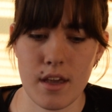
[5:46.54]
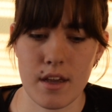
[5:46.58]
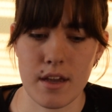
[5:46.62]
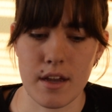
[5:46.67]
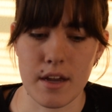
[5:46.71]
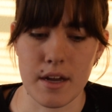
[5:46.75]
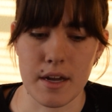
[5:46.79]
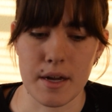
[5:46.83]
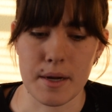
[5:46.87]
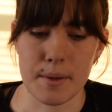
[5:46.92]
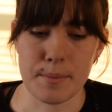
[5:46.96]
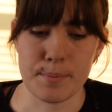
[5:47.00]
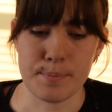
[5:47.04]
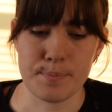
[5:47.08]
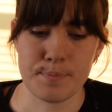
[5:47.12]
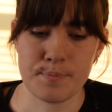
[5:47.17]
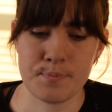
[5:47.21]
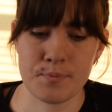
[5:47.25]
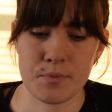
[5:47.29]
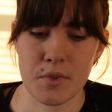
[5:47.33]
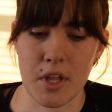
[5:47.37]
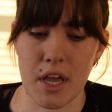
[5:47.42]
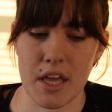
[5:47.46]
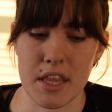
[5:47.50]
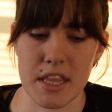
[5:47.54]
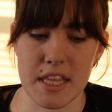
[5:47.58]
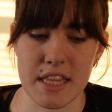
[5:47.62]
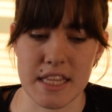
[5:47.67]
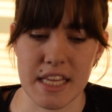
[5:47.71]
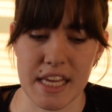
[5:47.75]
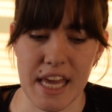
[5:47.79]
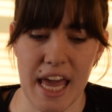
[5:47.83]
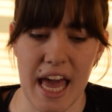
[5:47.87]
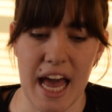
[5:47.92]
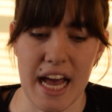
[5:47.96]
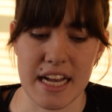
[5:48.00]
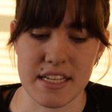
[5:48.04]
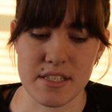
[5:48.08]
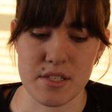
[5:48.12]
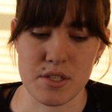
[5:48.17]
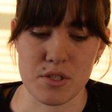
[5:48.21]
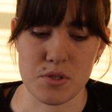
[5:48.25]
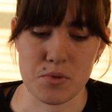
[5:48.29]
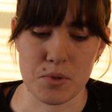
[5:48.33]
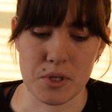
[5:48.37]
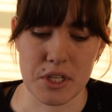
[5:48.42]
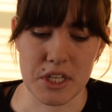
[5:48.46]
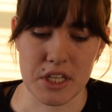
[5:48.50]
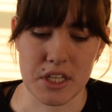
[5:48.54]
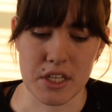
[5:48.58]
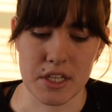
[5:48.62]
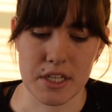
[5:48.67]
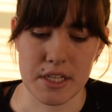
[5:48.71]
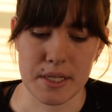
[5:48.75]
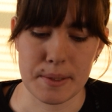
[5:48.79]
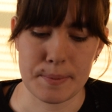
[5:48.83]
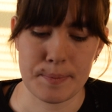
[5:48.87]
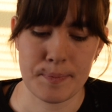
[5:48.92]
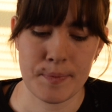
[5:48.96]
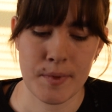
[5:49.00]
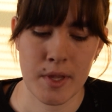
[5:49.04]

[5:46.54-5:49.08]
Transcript: um, I think the cast is really good